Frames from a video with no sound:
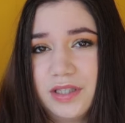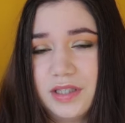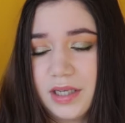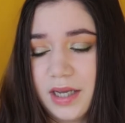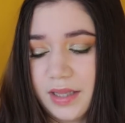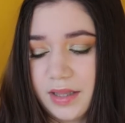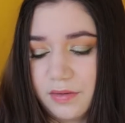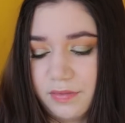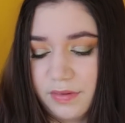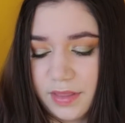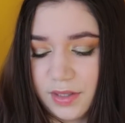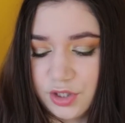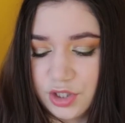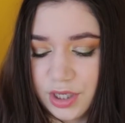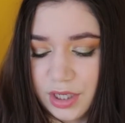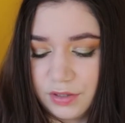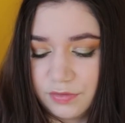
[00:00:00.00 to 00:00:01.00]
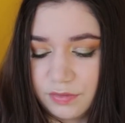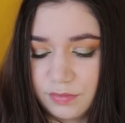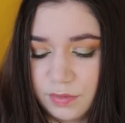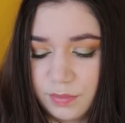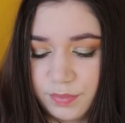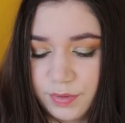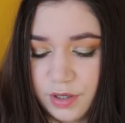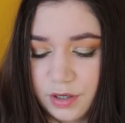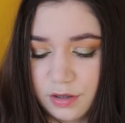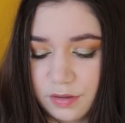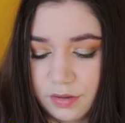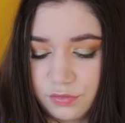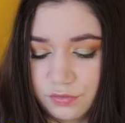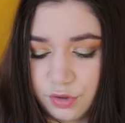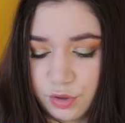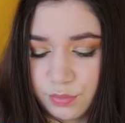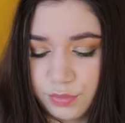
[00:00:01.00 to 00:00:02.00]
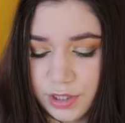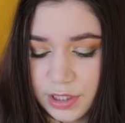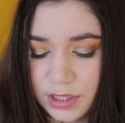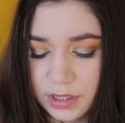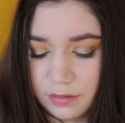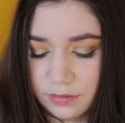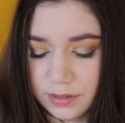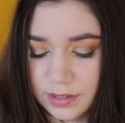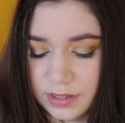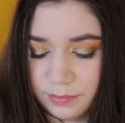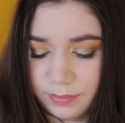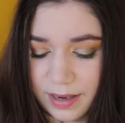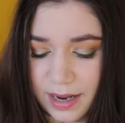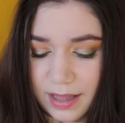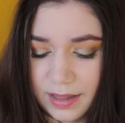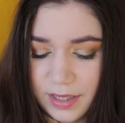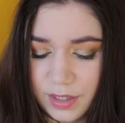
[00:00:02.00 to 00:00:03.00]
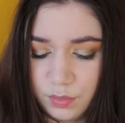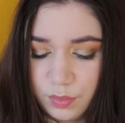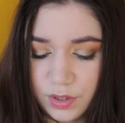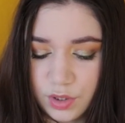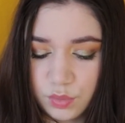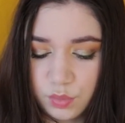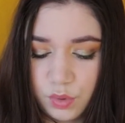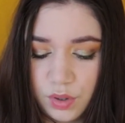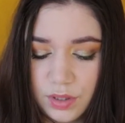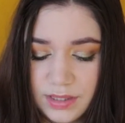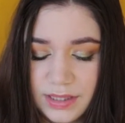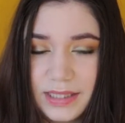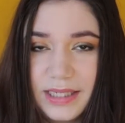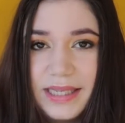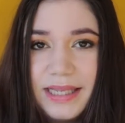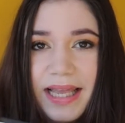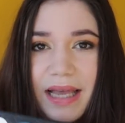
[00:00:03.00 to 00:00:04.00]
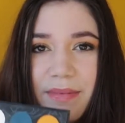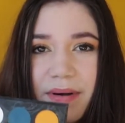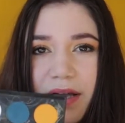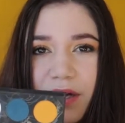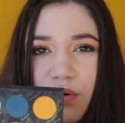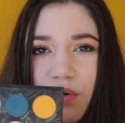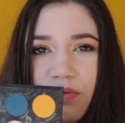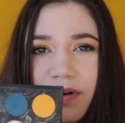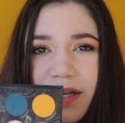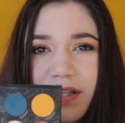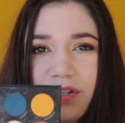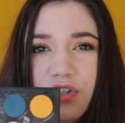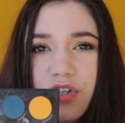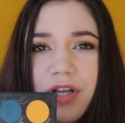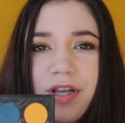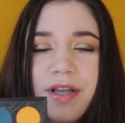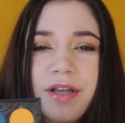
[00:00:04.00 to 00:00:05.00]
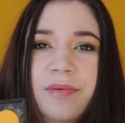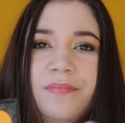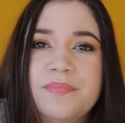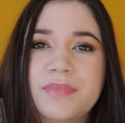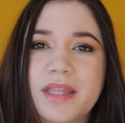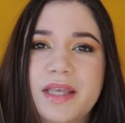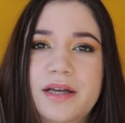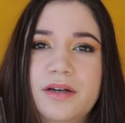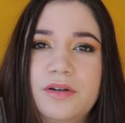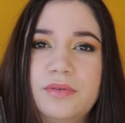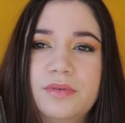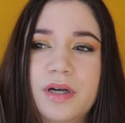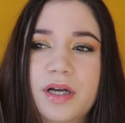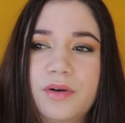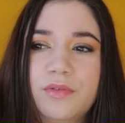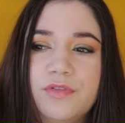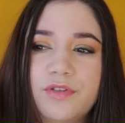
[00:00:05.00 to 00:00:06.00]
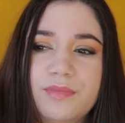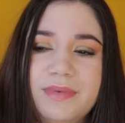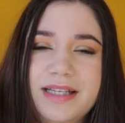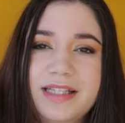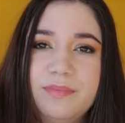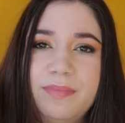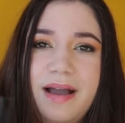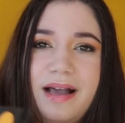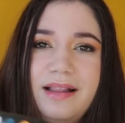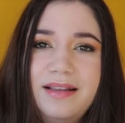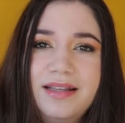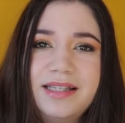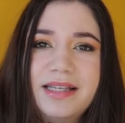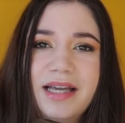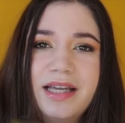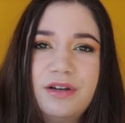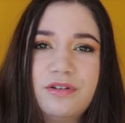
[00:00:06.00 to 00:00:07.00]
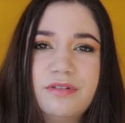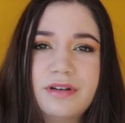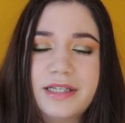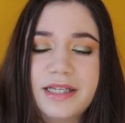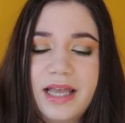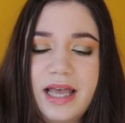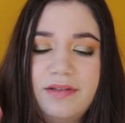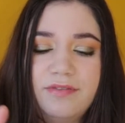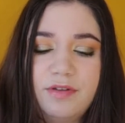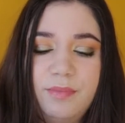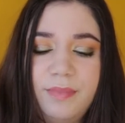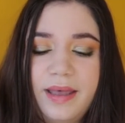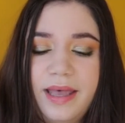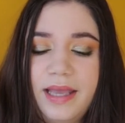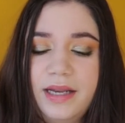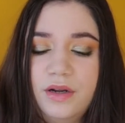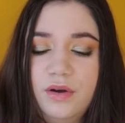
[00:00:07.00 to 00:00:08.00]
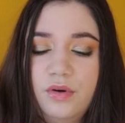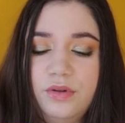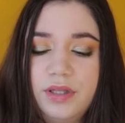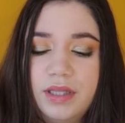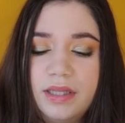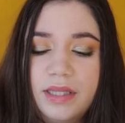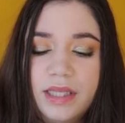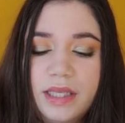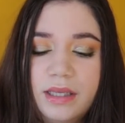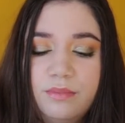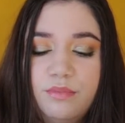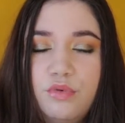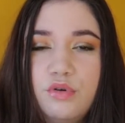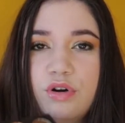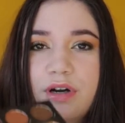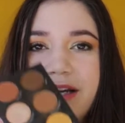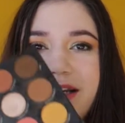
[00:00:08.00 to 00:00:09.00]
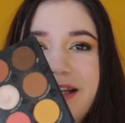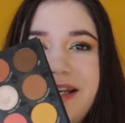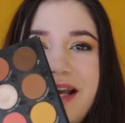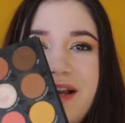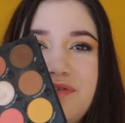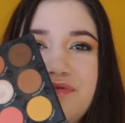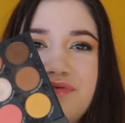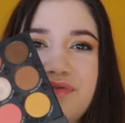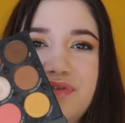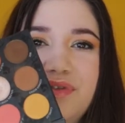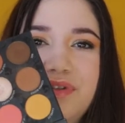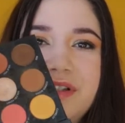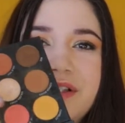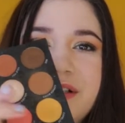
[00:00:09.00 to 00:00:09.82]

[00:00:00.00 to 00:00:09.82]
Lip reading: together with the shade from the Pure and Rue Beauty Christy palette, which was the MI Orange. Now, from this palette, I already have a pen on the more natural